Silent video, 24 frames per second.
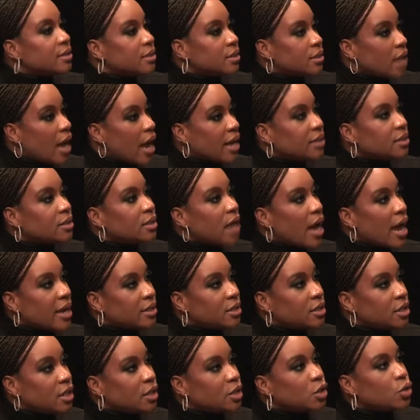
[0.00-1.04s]
d- I, d- I
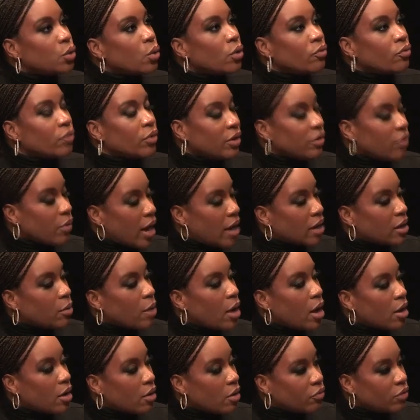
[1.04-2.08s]
did do a rewrite, a,
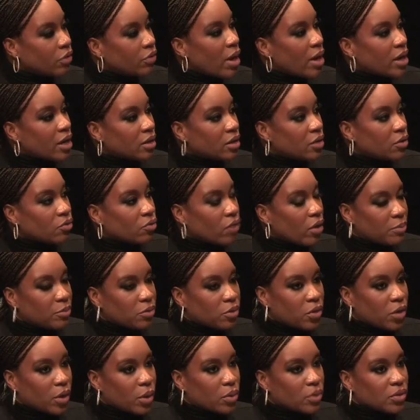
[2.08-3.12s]
a, rewrite on the script.
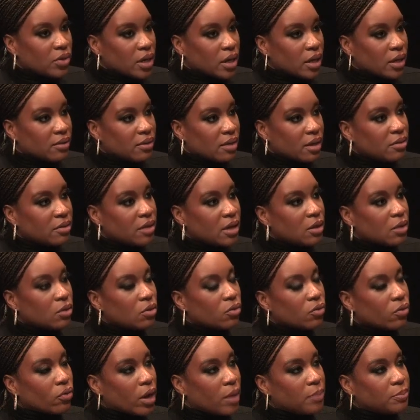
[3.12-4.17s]
So there was an existing
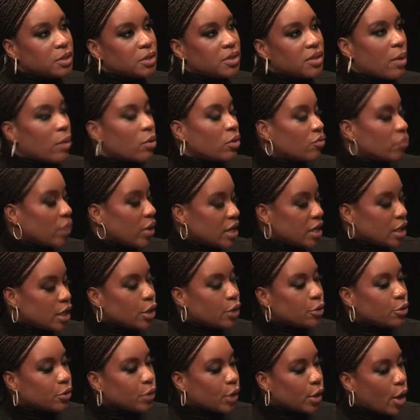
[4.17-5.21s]
script that was written
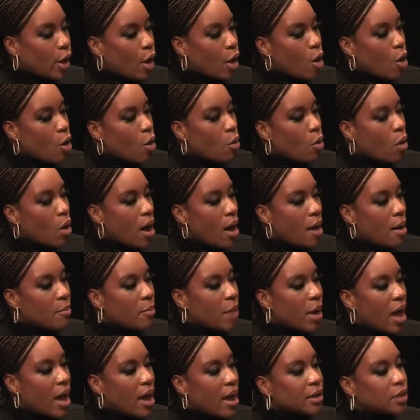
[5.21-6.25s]
years ago um,
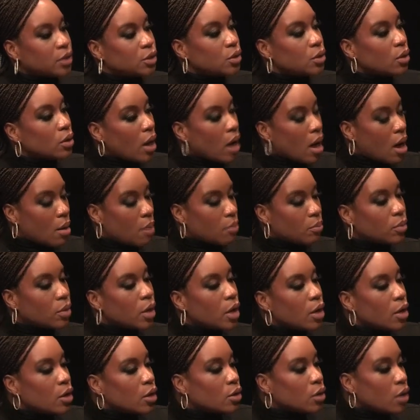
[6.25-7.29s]
by um,
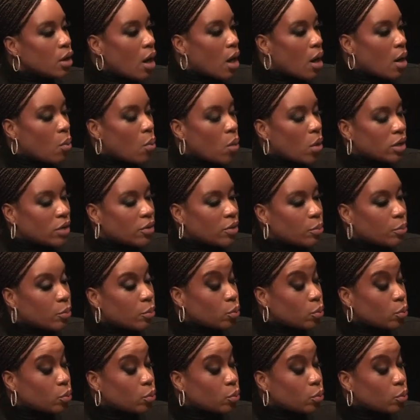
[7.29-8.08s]
uh, one of the